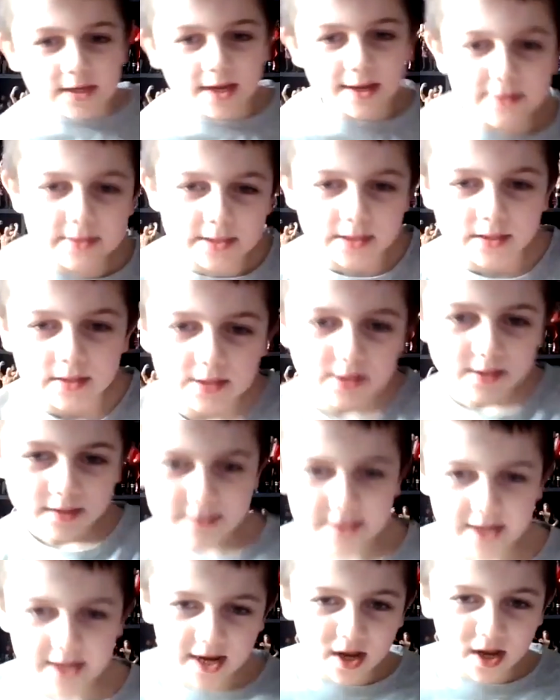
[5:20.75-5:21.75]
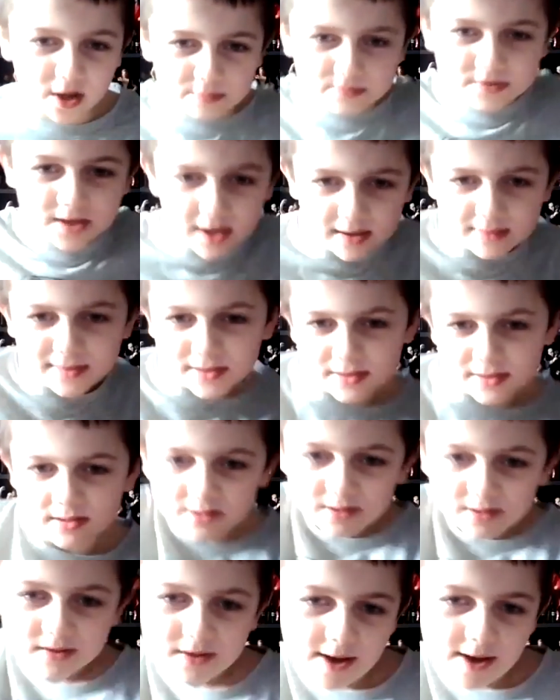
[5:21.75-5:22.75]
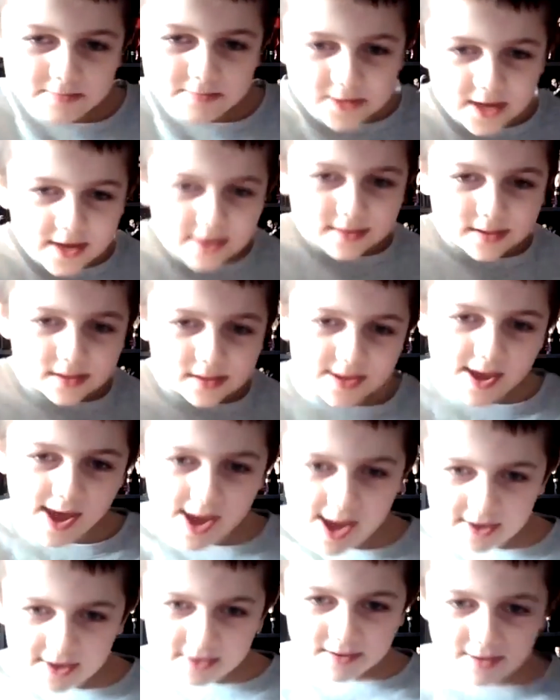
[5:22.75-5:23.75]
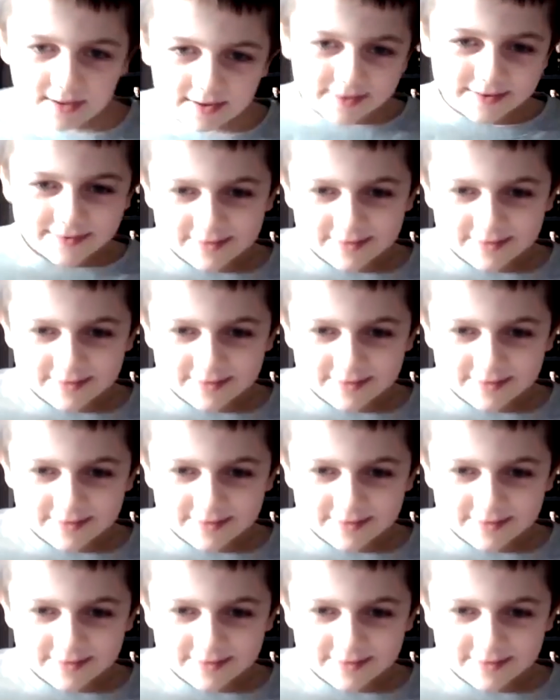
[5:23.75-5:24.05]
I'm dancing. Dad, I'm dancing. I'm dancing, Dad.